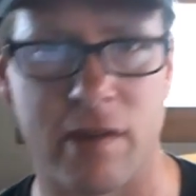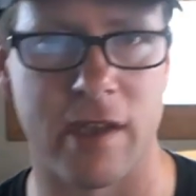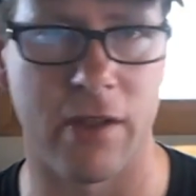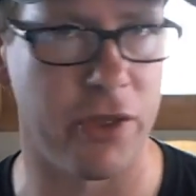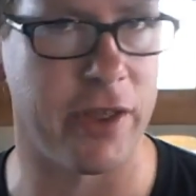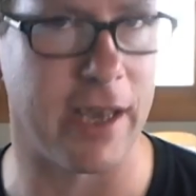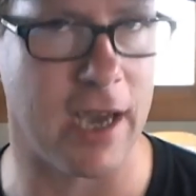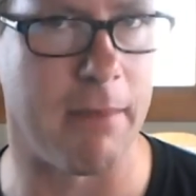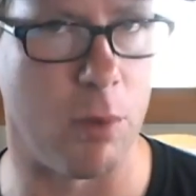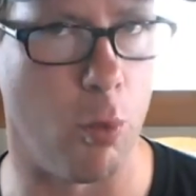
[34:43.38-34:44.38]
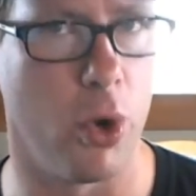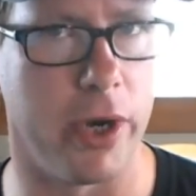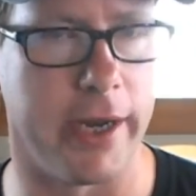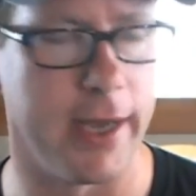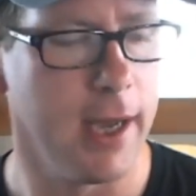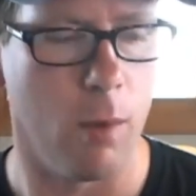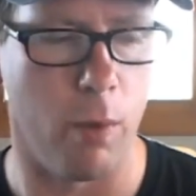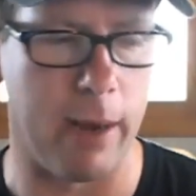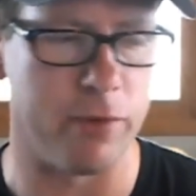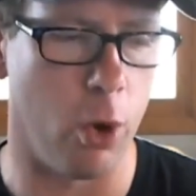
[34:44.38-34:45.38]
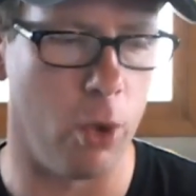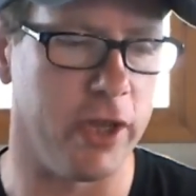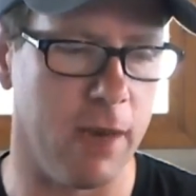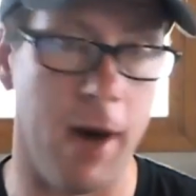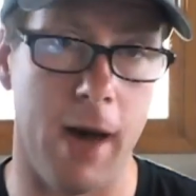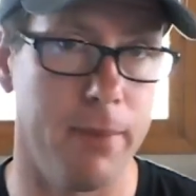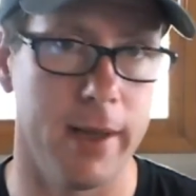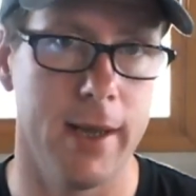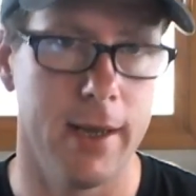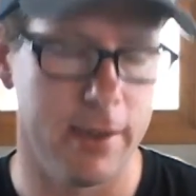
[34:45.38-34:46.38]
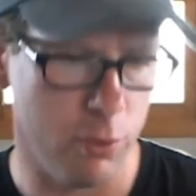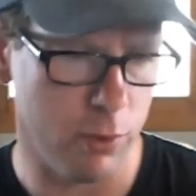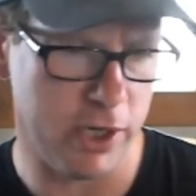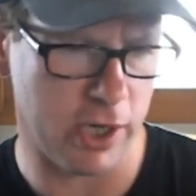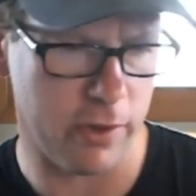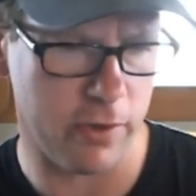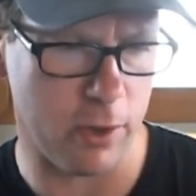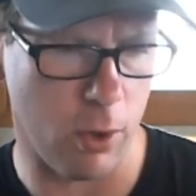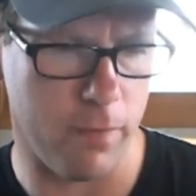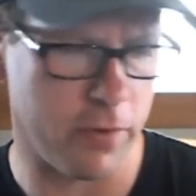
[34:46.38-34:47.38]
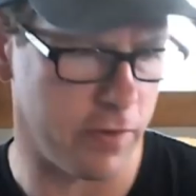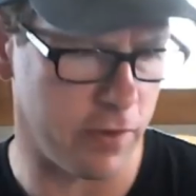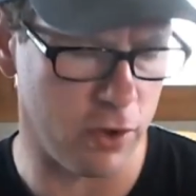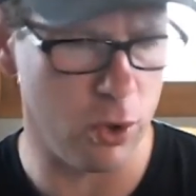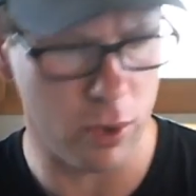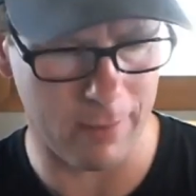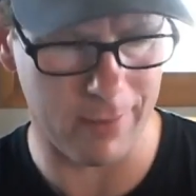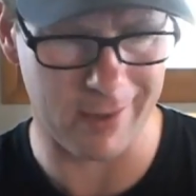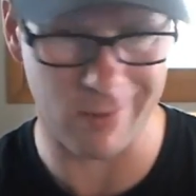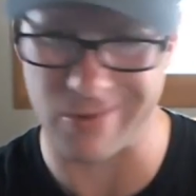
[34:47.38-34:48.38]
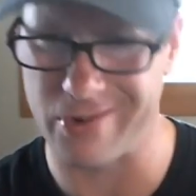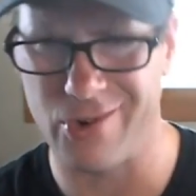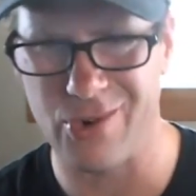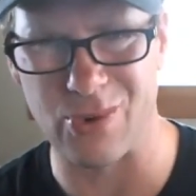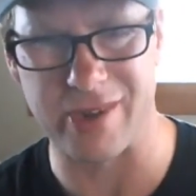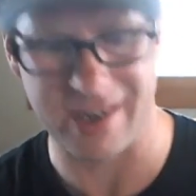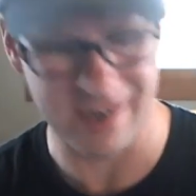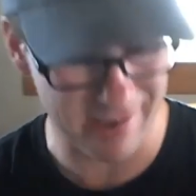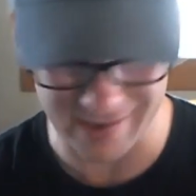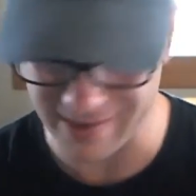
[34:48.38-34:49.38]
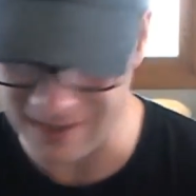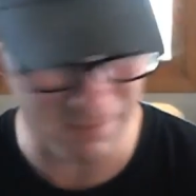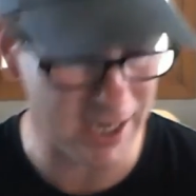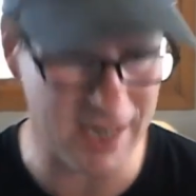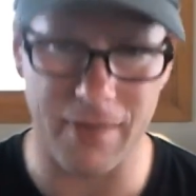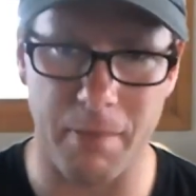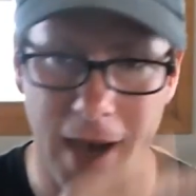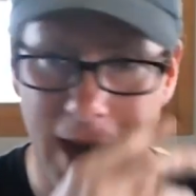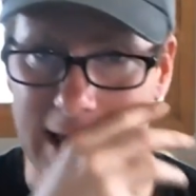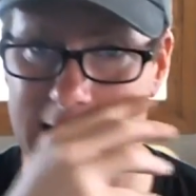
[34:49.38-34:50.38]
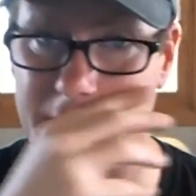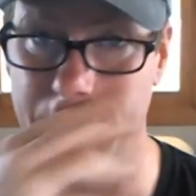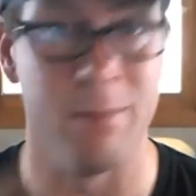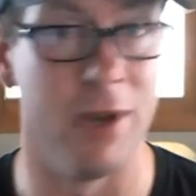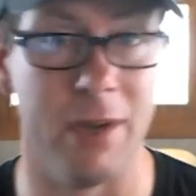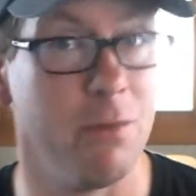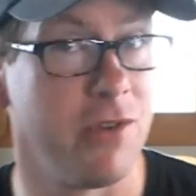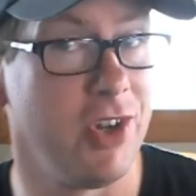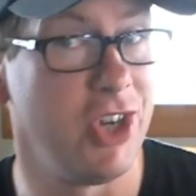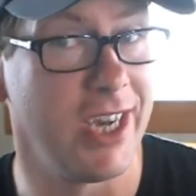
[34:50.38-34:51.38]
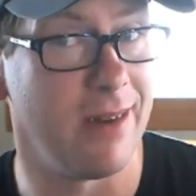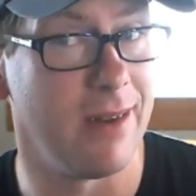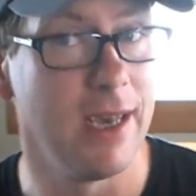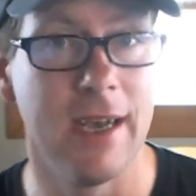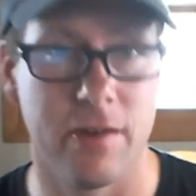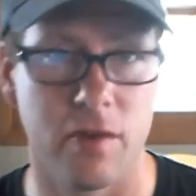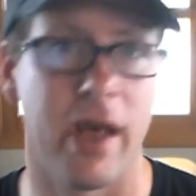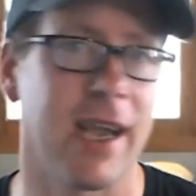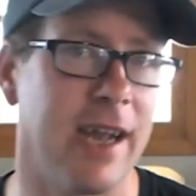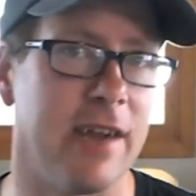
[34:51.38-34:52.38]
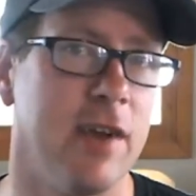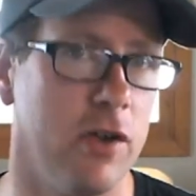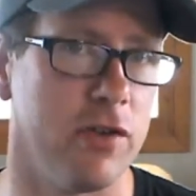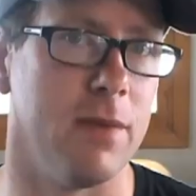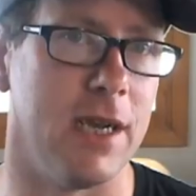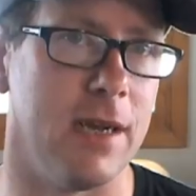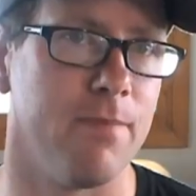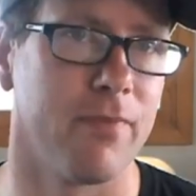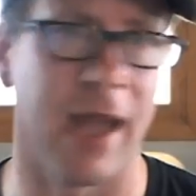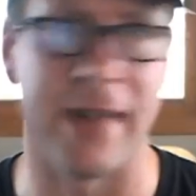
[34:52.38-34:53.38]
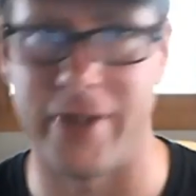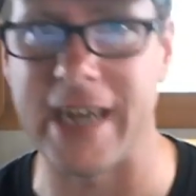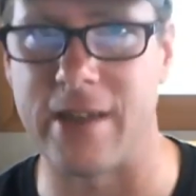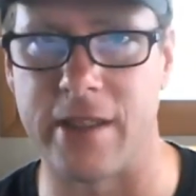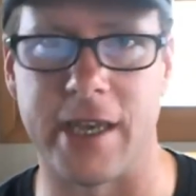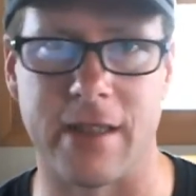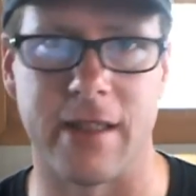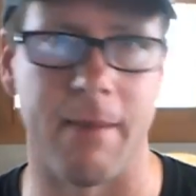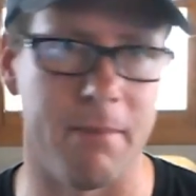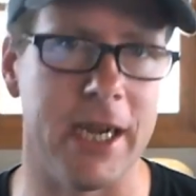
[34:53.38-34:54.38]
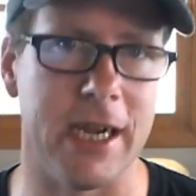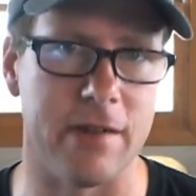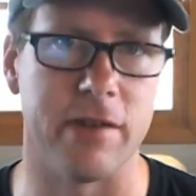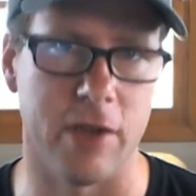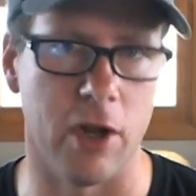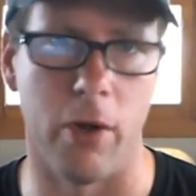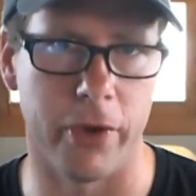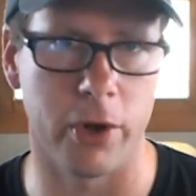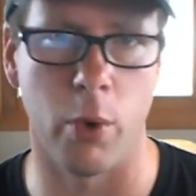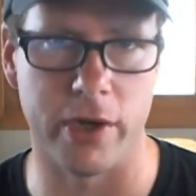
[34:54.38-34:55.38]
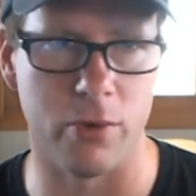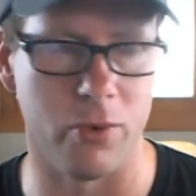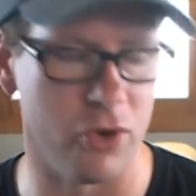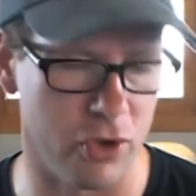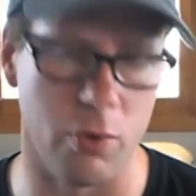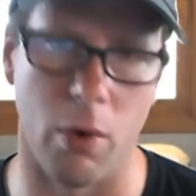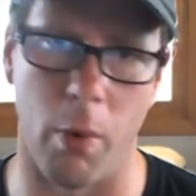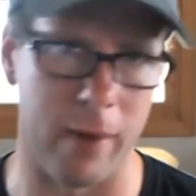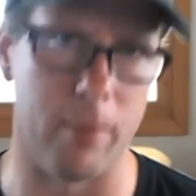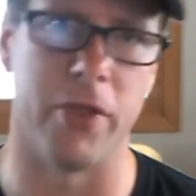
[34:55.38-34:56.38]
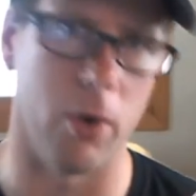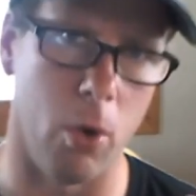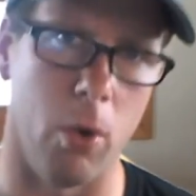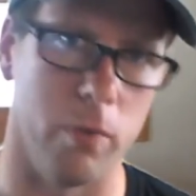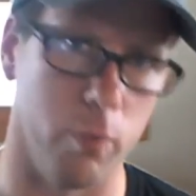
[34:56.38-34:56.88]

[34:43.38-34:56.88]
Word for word: the other thing that got me worried. When I was holding them up, to each other, the old versus the new, and I'm like, oh shoot, and it doesn't say mini on the box, but it was legit. So that kind of tells me, I'd like to think that means, you know, they're going to just do away with their old